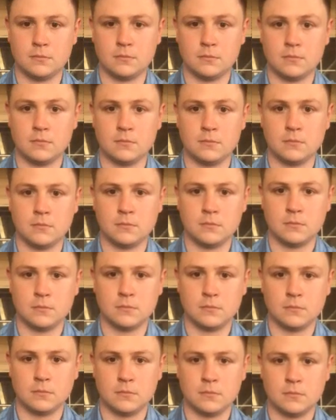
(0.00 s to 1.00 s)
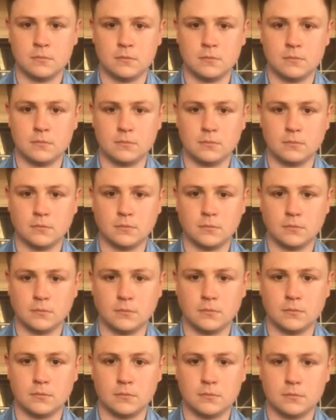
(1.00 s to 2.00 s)

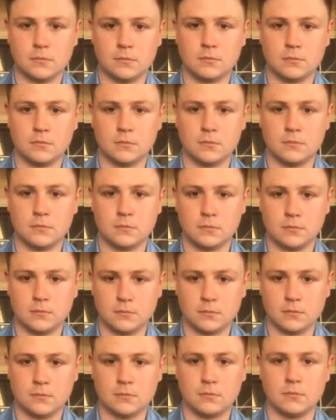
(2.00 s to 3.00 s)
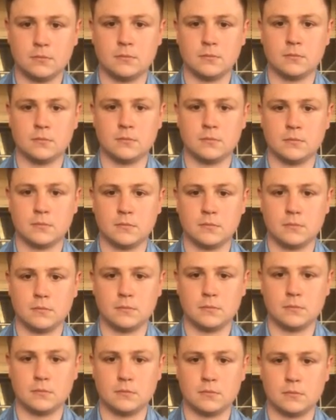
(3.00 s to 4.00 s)

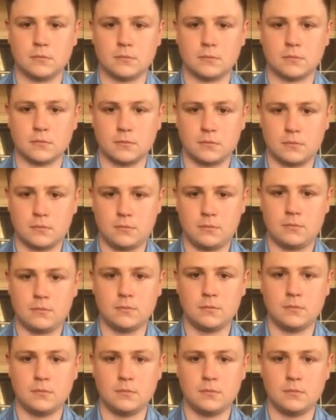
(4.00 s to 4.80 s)
(silent)